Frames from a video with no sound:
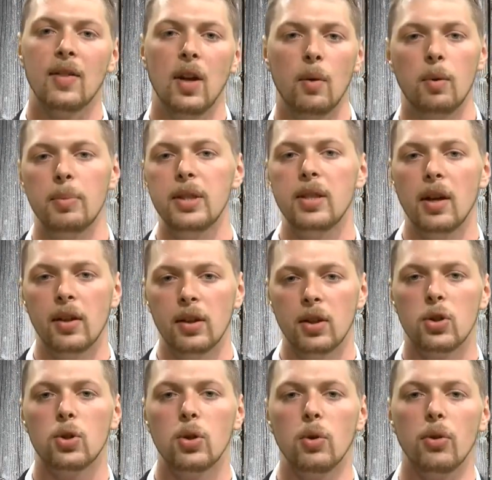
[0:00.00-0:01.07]
They would be telling the
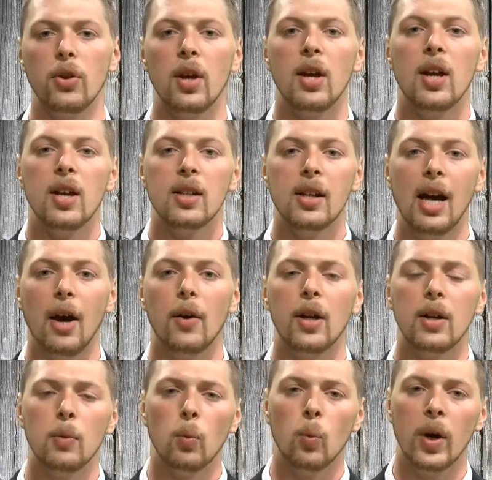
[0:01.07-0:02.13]
truth. Now,
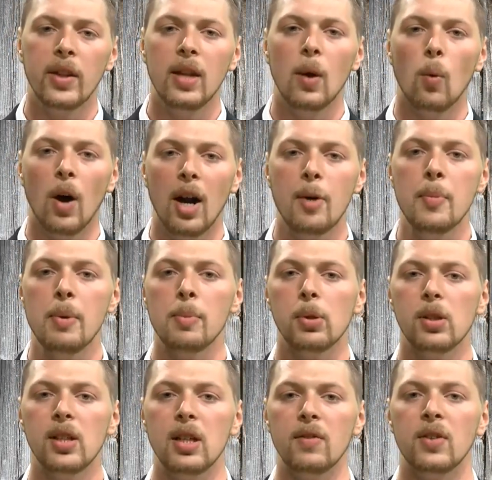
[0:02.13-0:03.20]
when they want to be
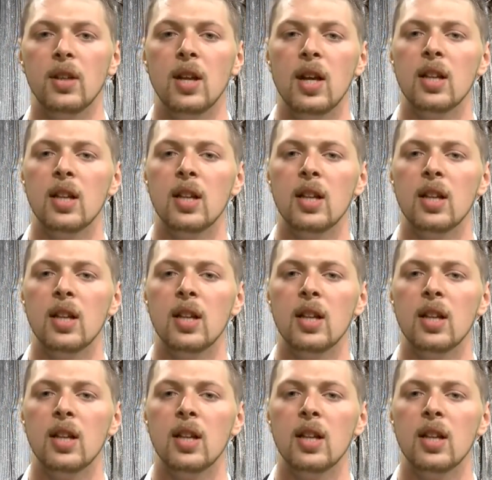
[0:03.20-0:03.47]
believed,